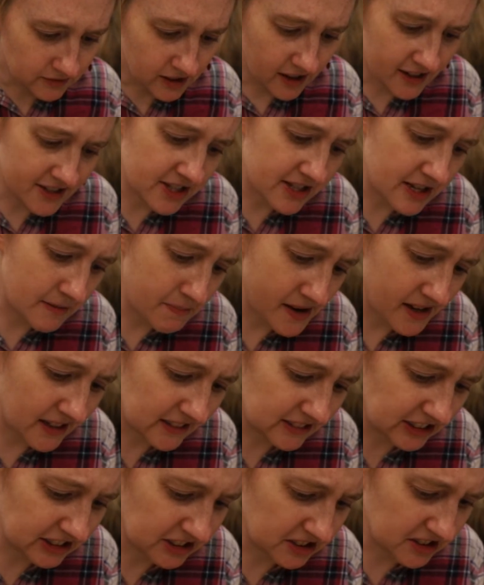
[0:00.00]
Let's dip it
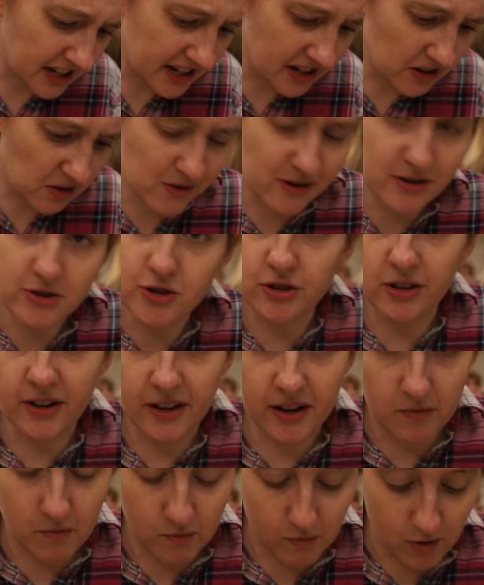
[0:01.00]
in this like orange
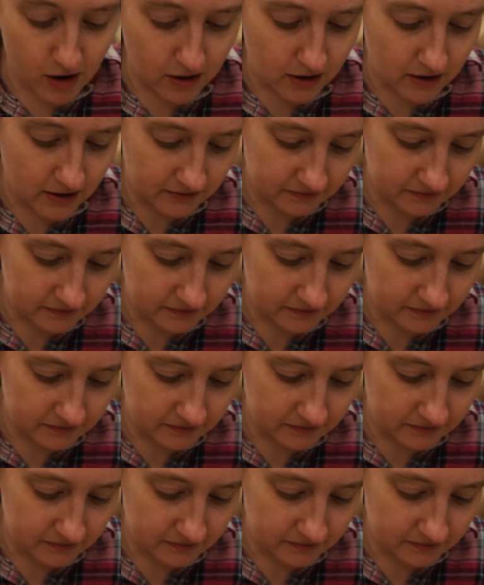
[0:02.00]
looking one.